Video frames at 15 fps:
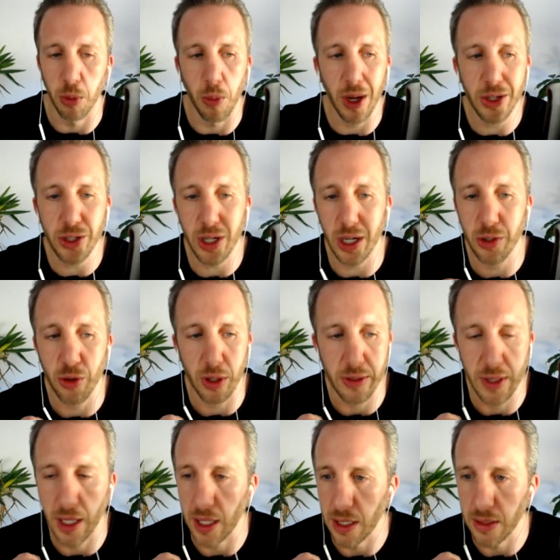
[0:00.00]
why should I
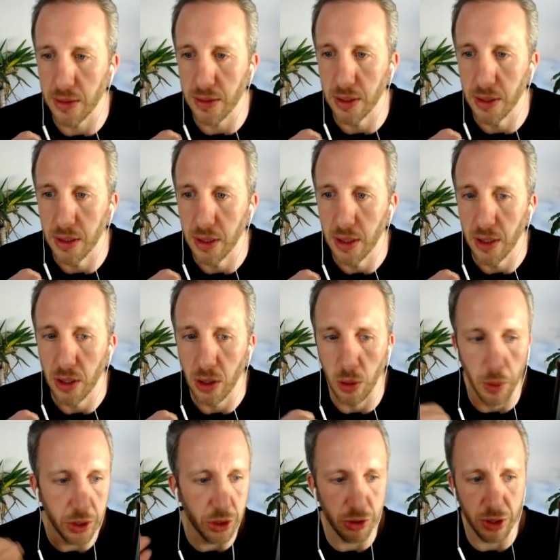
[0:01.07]
trust Keynes? Or
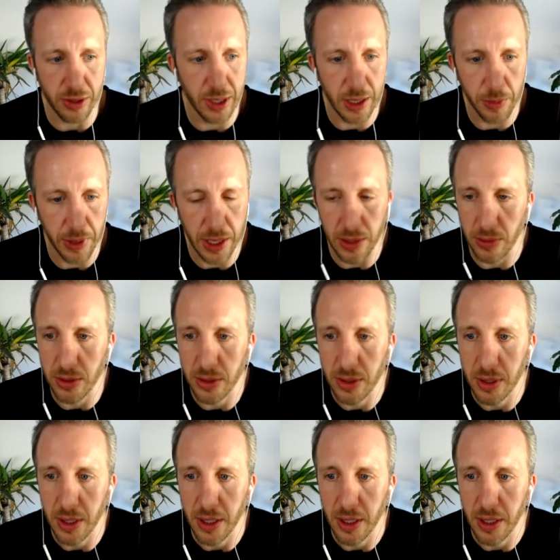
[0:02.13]
why should I trust anyone else?